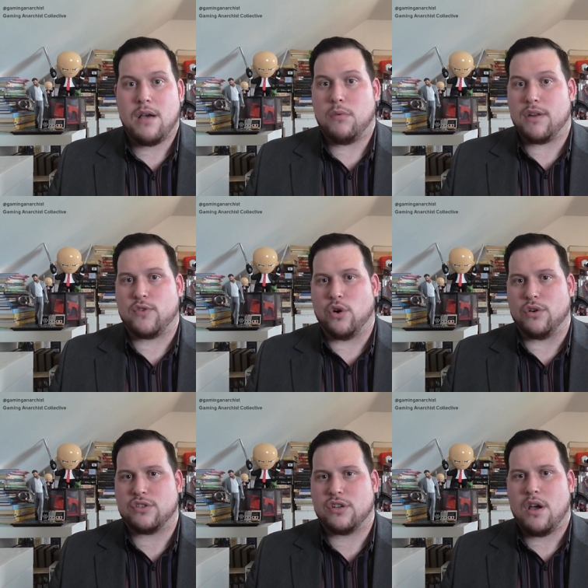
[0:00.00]
Well, of
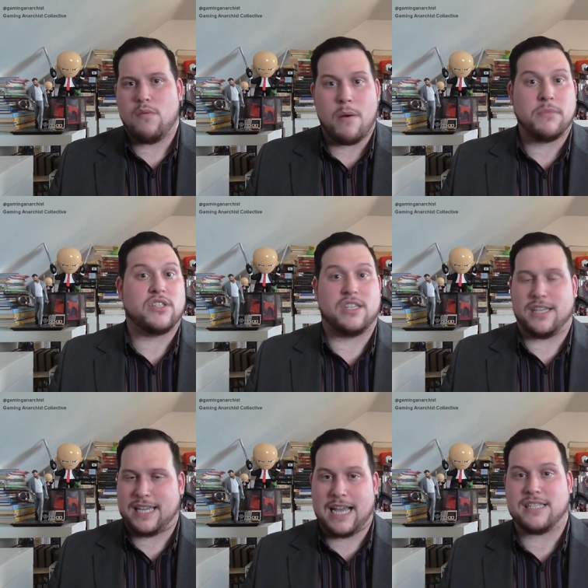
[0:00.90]
course, one was
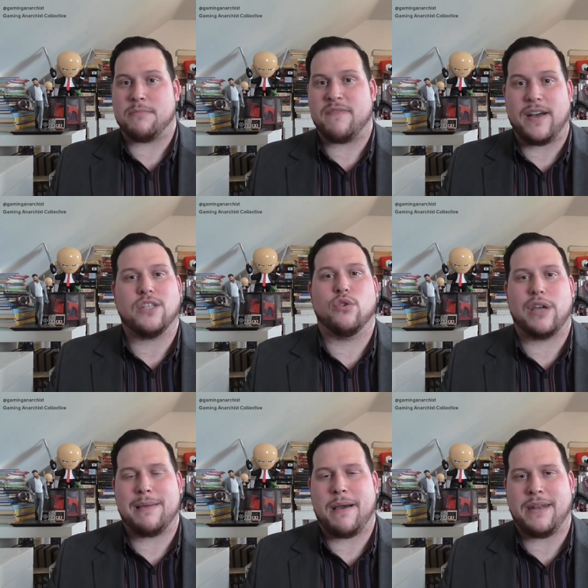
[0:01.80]
the case I'm in fact
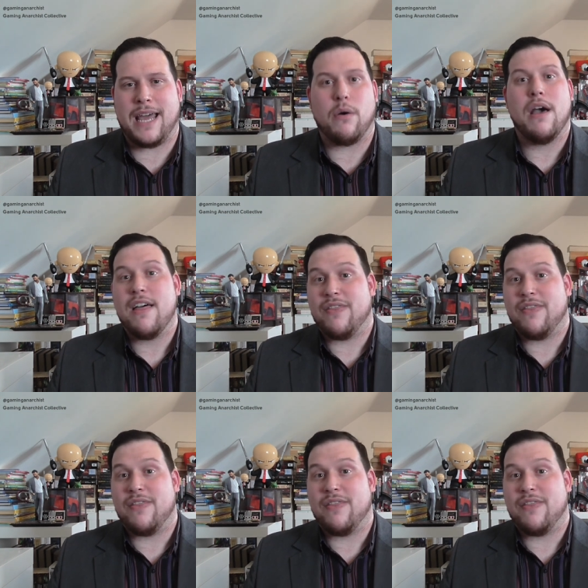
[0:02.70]
talking about now.